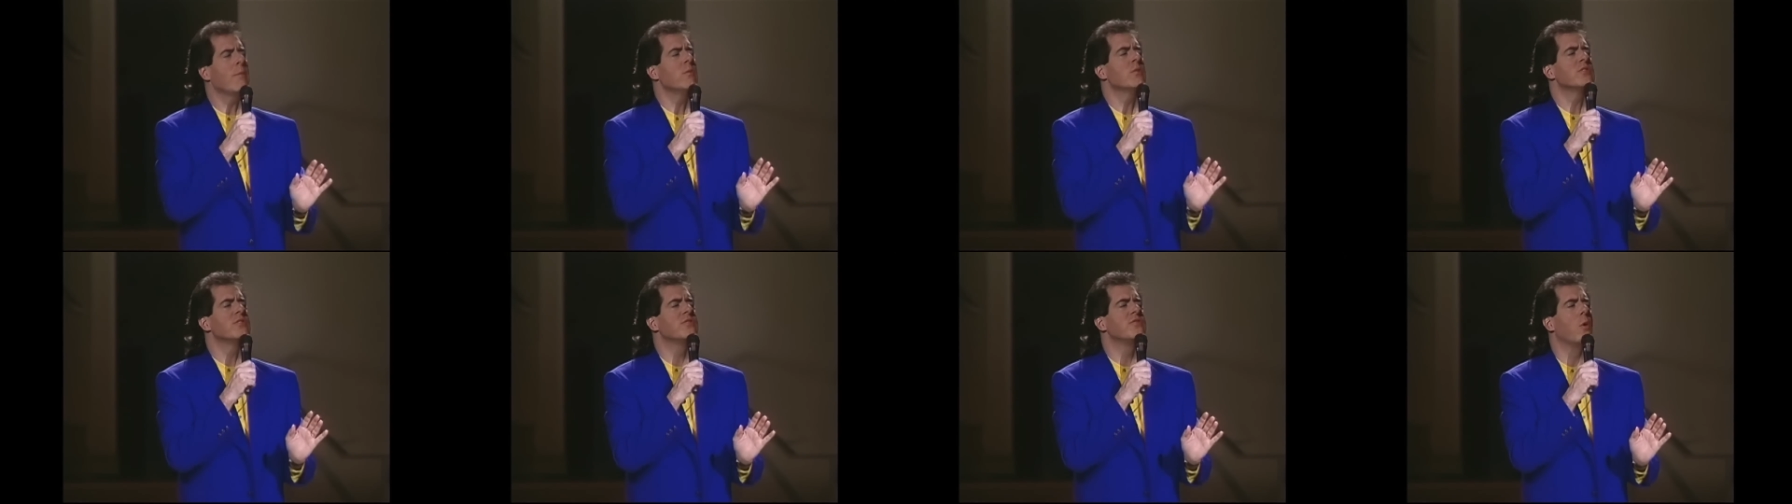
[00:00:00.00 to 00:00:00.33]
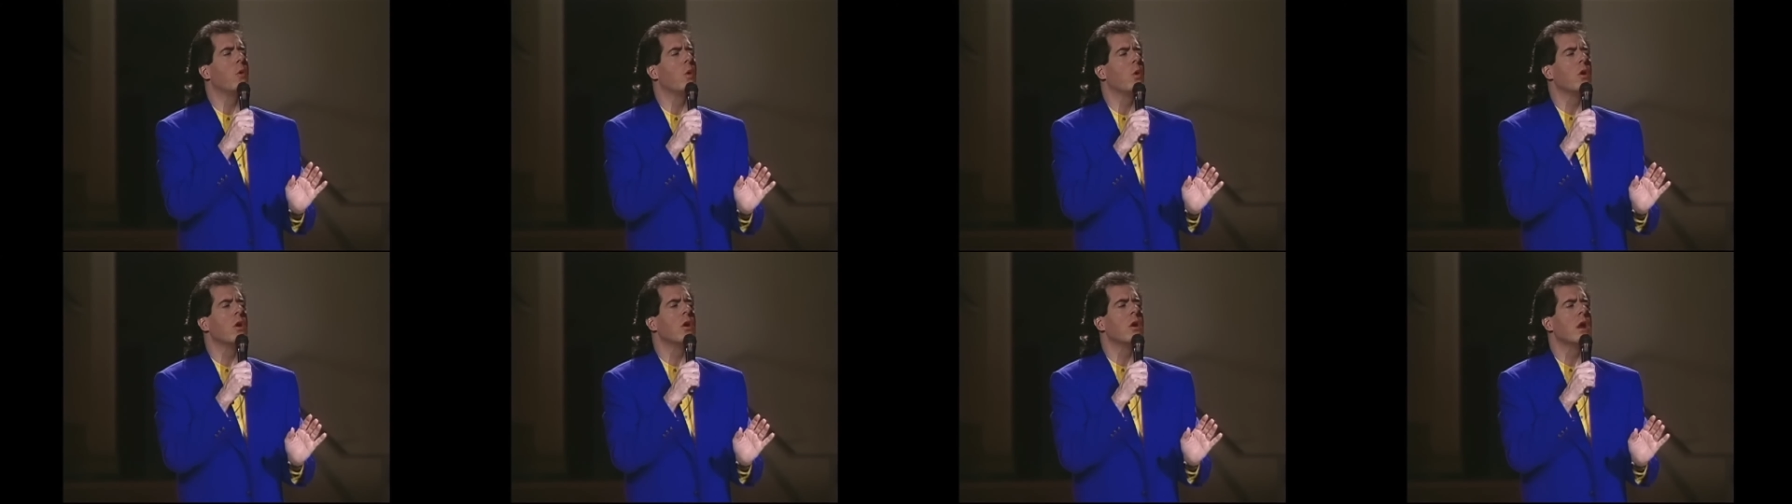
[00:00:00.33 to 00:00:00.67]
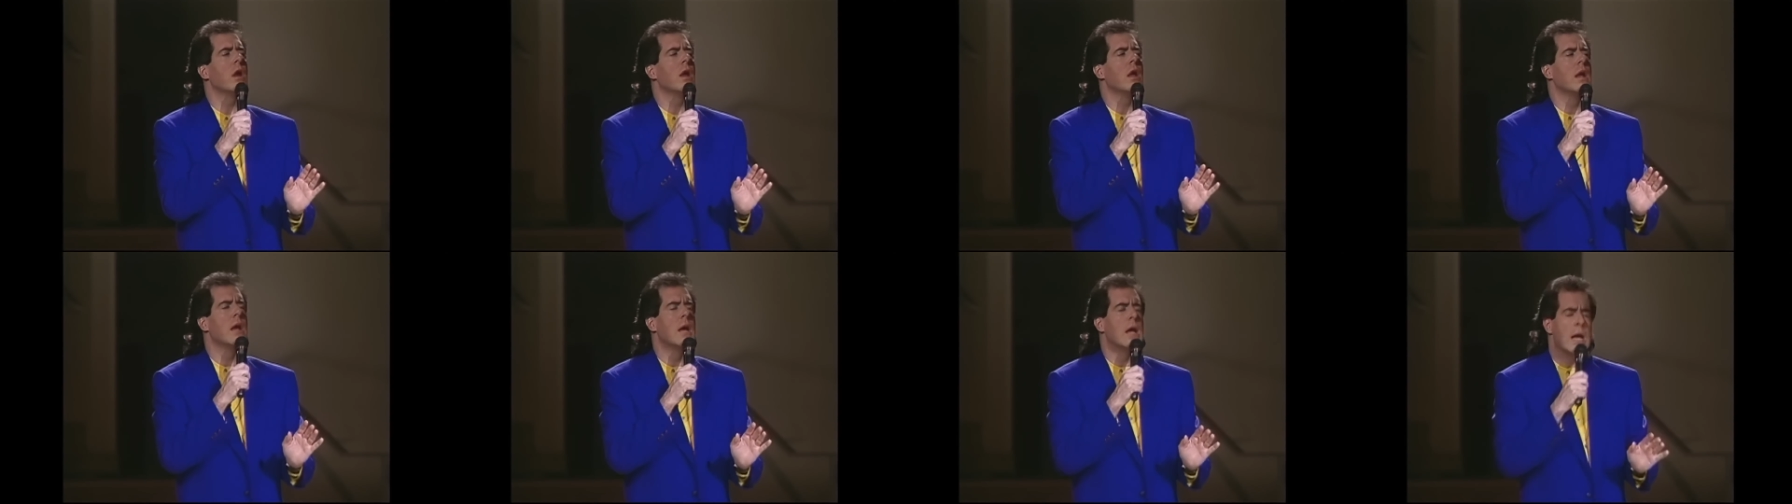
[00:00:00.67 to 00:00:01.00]
was for
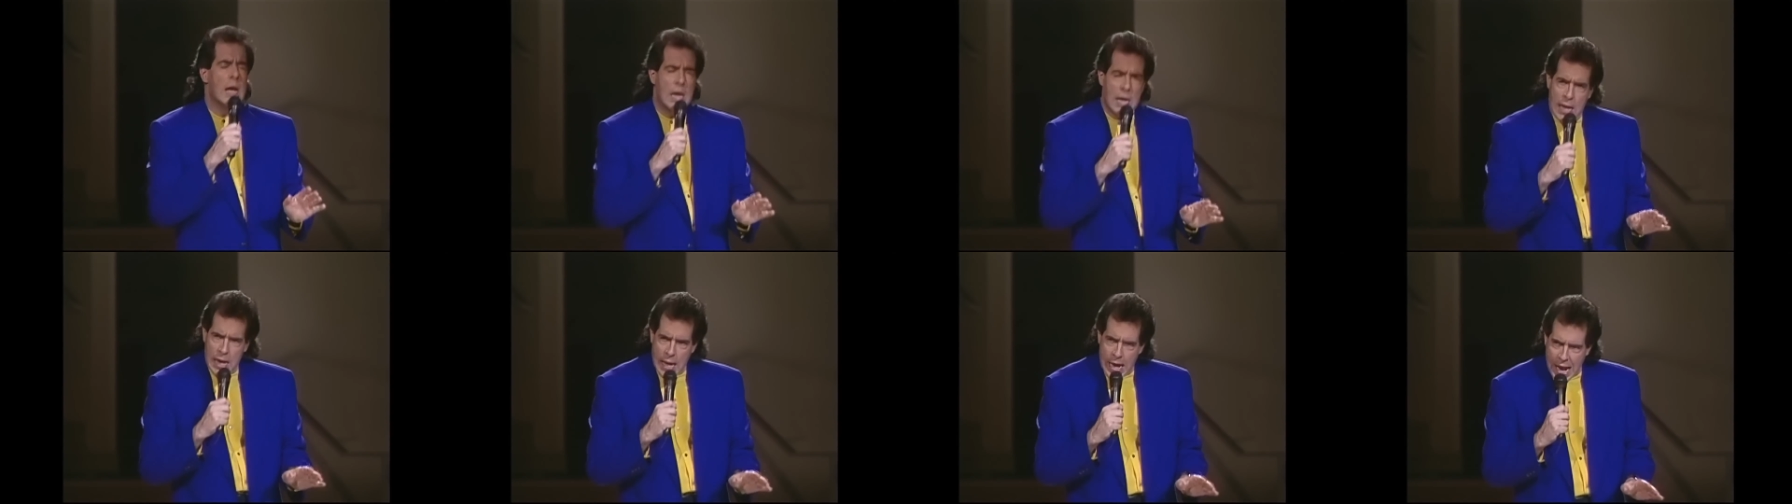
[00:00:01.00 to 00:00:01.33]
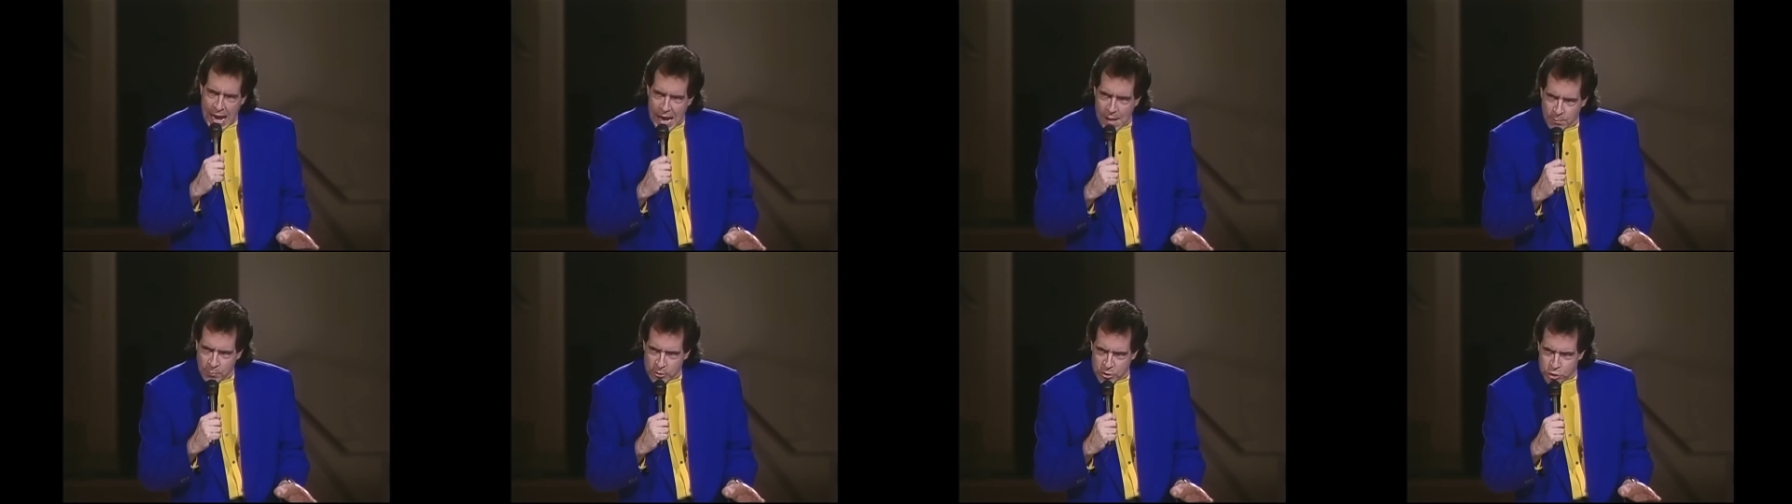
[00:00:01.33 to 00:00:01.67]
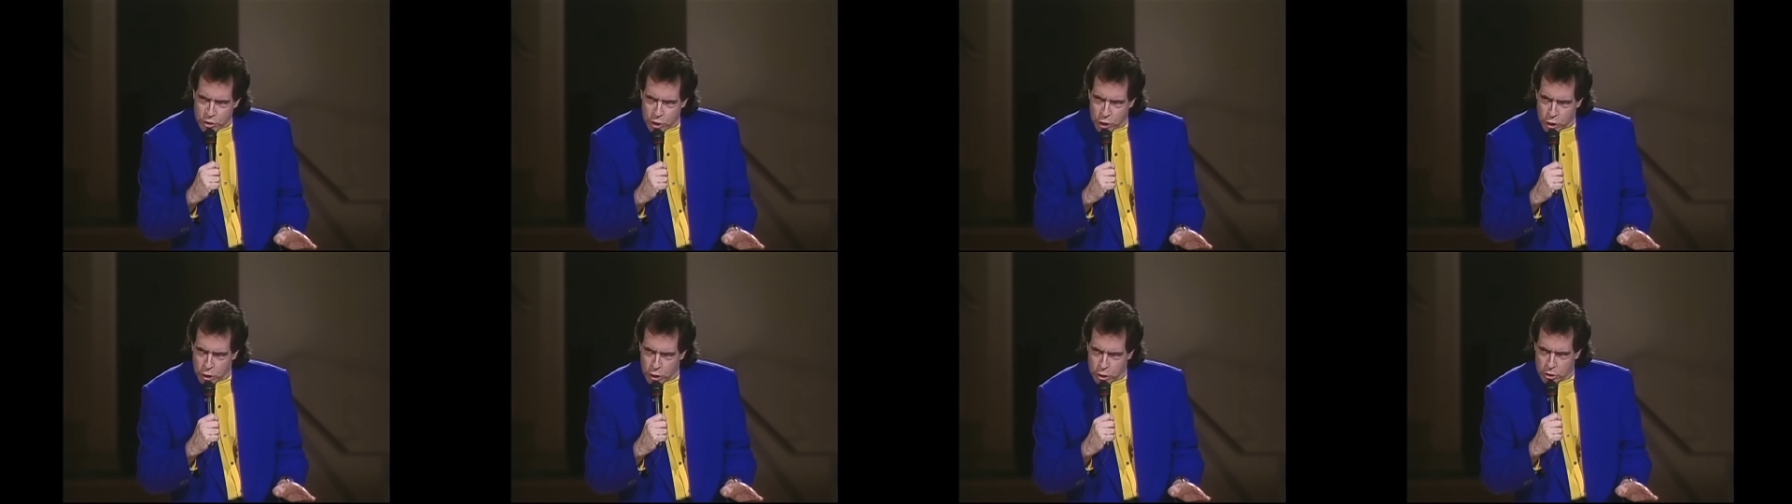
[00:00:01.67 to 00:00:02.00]

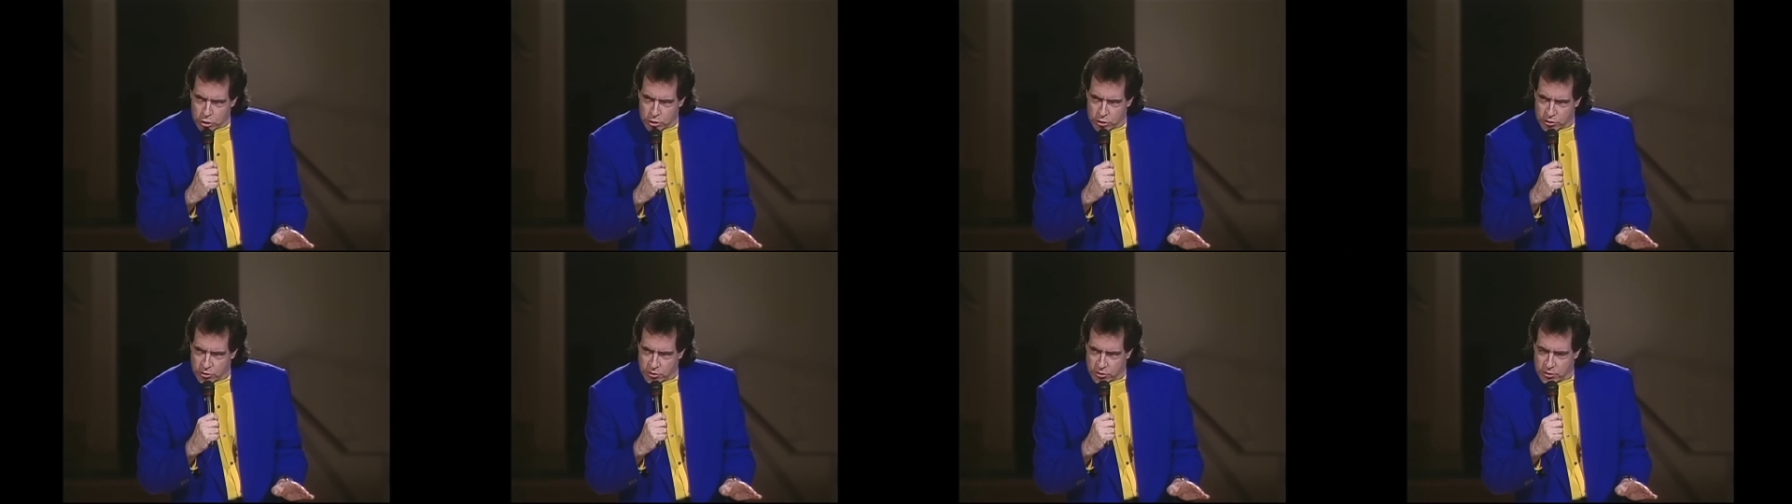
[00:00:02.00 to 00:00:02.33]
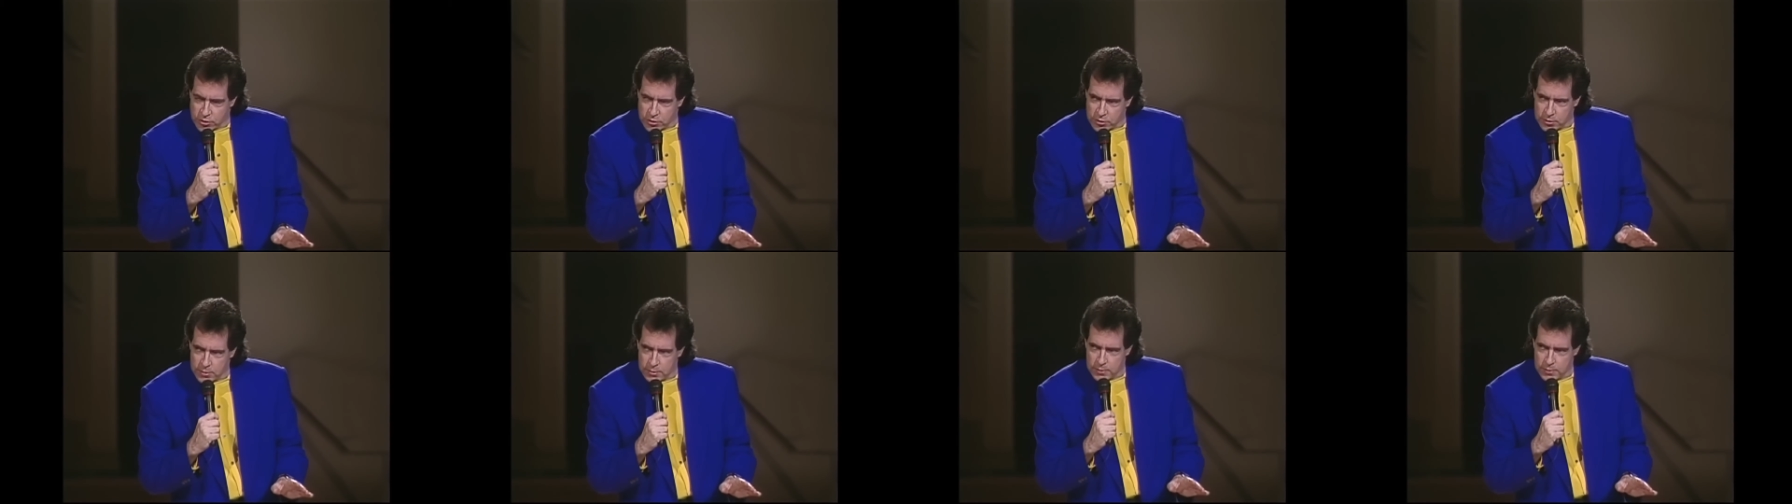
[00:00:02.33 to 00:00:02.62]
amateurs.